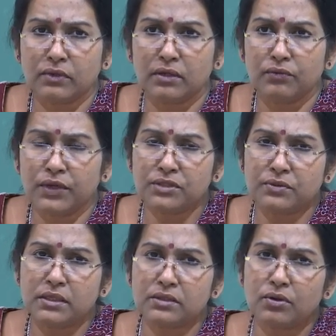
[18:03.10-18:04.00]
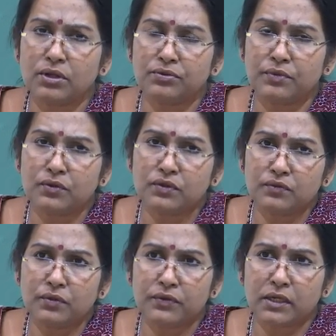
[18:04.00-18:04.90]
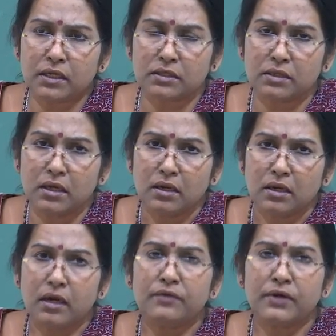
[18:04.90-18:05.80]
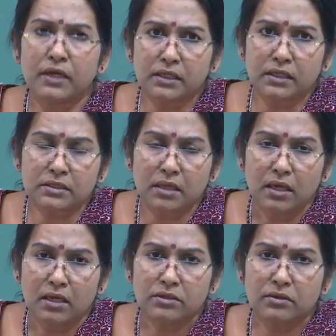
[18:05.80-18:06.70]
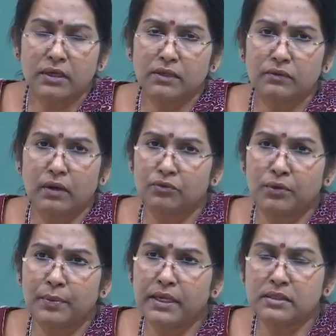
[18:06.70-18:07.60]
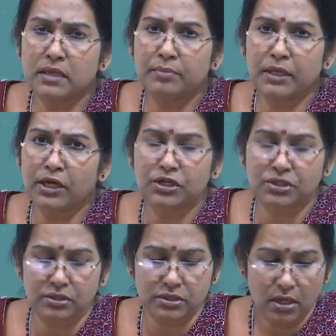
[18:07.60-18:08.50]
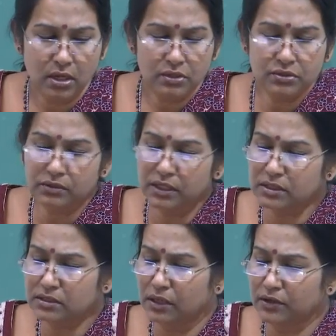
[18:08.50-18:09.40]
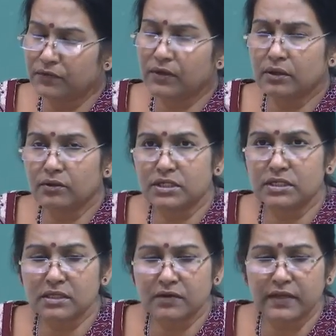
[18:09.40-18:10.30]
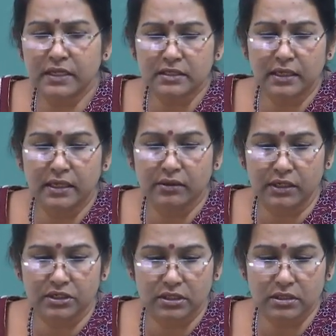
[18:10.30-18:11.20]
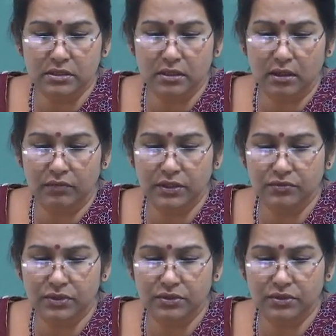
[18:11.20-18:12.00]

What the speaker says: in which way it is going to be useful for us or for others. So, what would be its applications? So, these trivial questions are very silly questions, which we